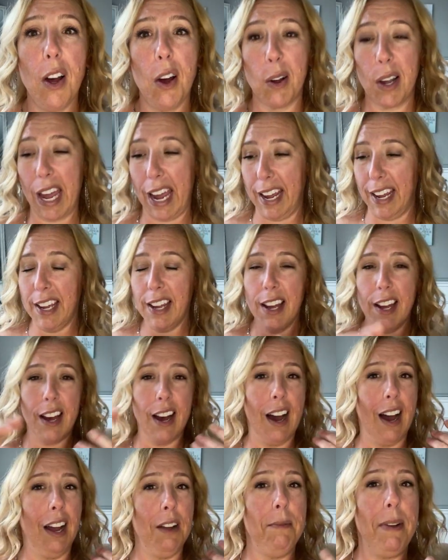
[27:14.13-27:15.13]
Okay.
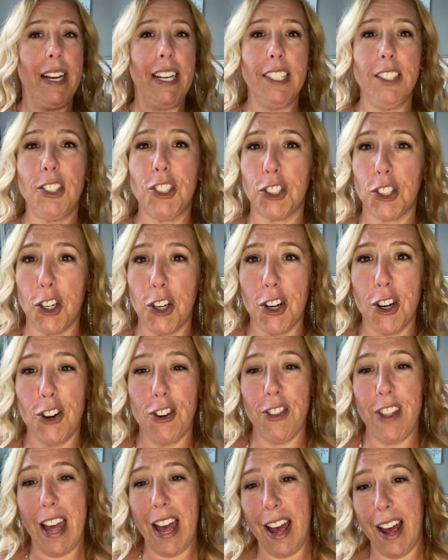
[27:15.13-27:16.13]
I made sure
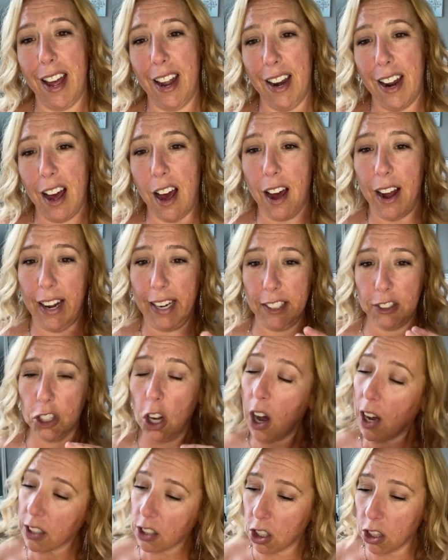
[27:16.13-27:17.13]
that I
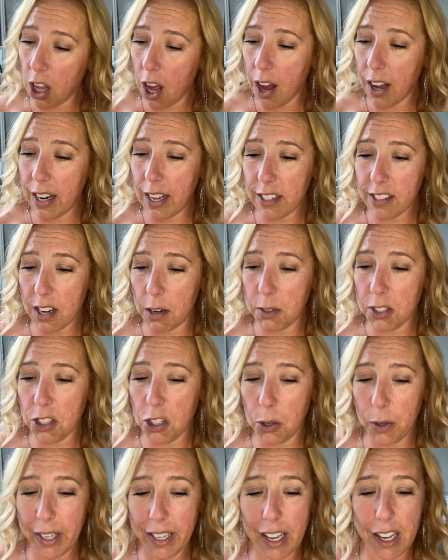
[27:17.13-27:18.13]
talked a lot as I was
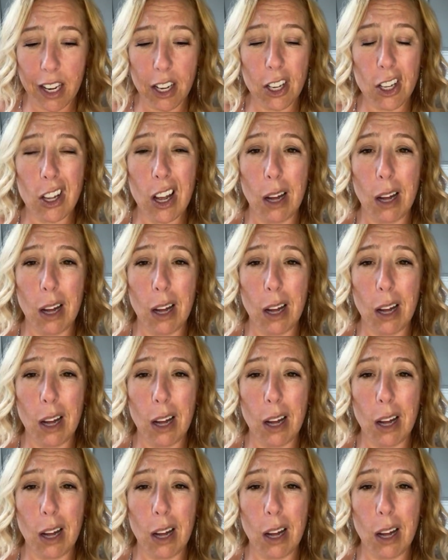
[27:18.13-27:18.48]
doing it.